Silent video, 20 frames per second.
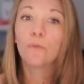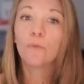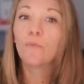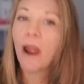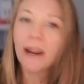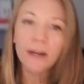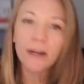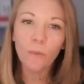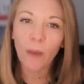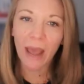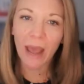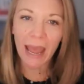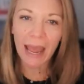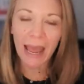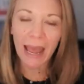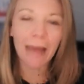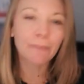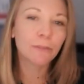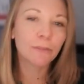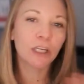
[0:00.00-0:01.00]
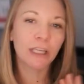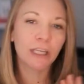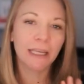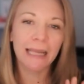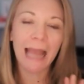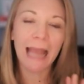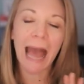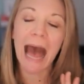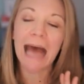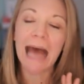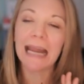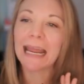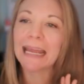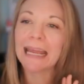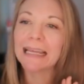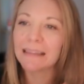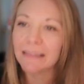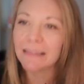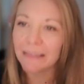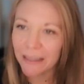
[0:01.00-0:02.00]
Right away, I'm looking at
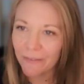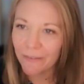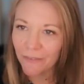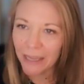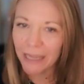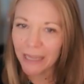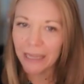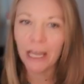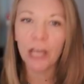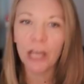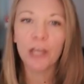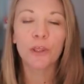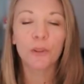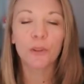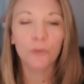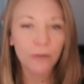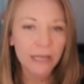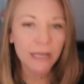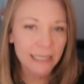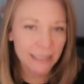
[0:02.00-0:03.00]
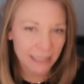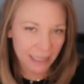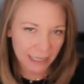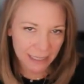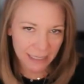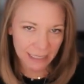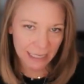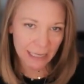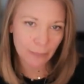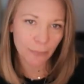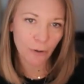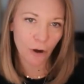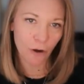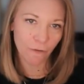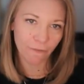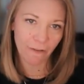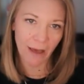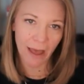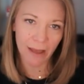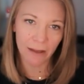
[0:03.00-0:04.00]
a living 360
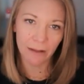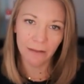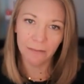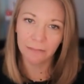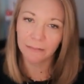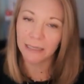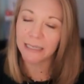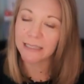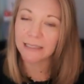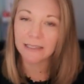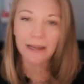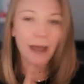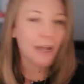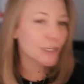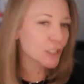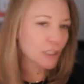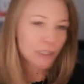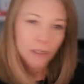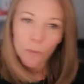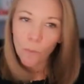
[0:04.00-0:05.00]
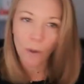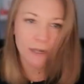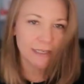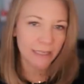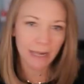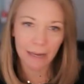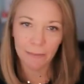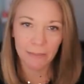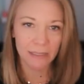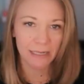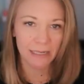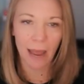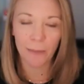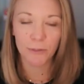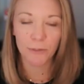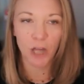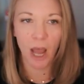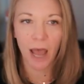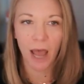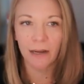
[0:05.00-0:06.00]
profile. It's not just a one-time
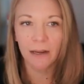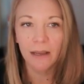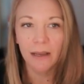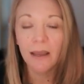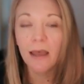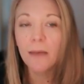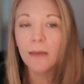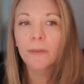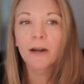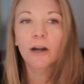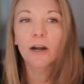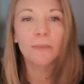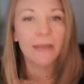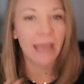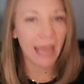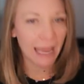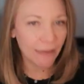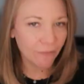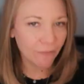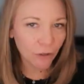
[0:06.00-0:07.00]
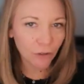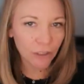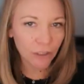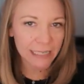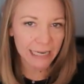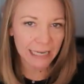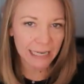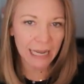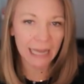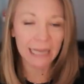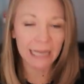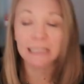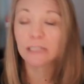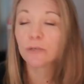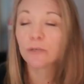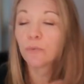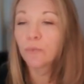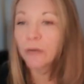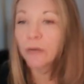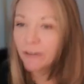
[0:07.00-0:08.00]
snapshot, but our behavioral data
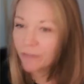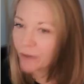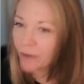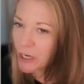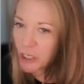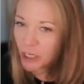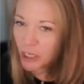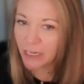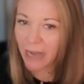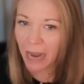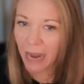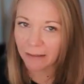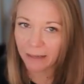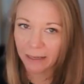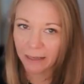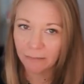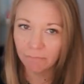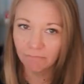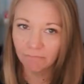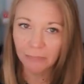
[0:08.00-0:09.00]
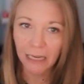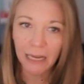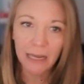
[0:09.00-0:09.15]
is refreshing nightly.